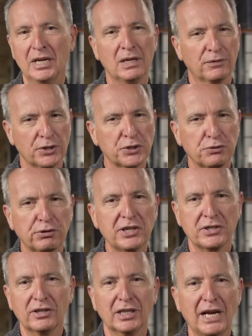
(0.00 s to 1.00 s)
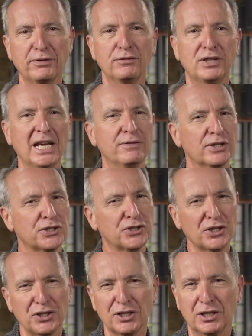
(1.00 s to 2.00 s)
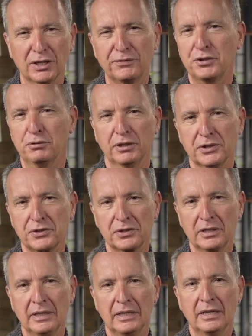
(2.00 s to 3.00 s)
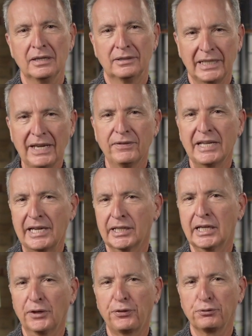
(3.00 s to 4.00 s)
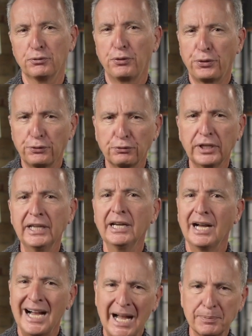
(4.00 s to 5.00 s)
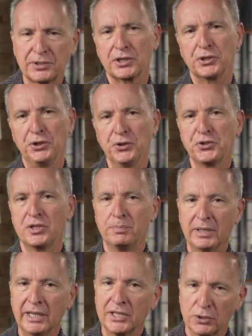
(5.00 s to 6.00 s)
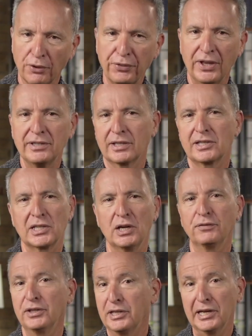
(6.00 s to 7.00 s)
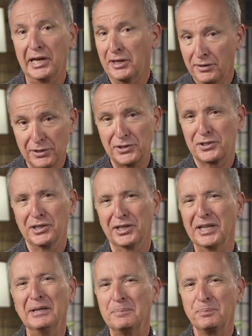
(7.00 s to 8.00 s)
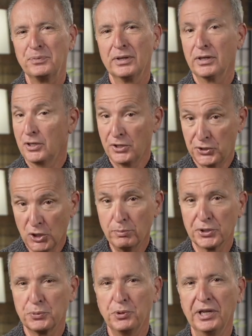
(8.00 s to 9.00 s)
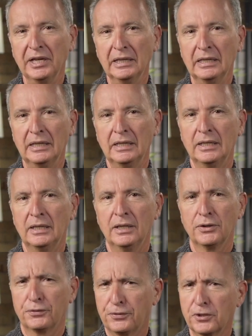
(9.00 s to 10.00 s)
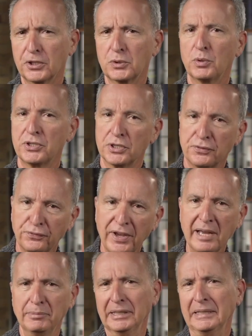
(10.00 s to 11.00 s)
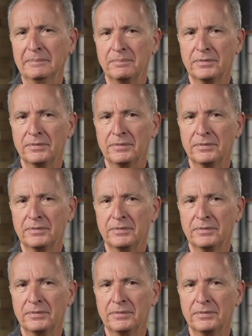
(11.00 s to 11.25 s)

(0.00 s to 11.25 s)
For this reason, the life of David is such a gift to us. David had to cut through 3 obstacles to be his authentic self in God in this study, and so must we. The first was his family.